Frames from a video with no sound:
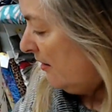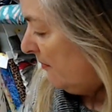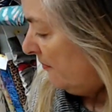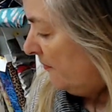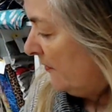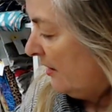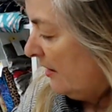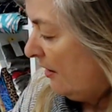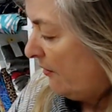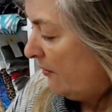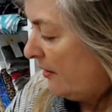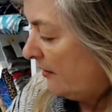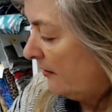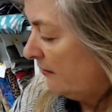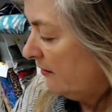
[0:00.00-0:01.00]

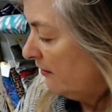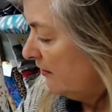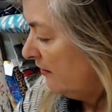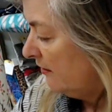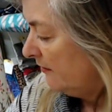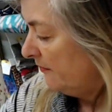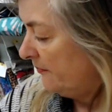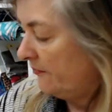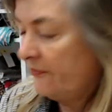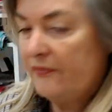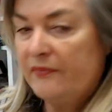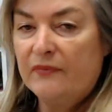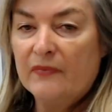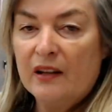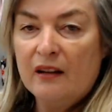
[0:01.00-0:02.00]
clothing.
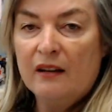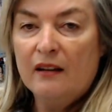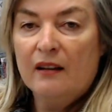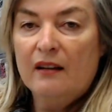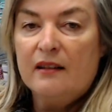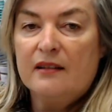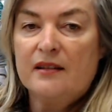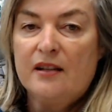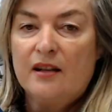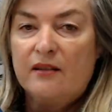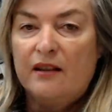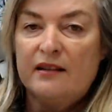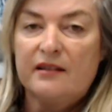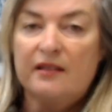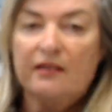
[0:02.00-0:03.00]
So
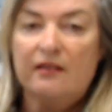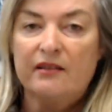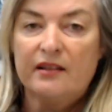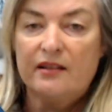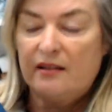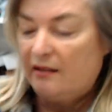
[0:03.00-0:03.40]
that's a nice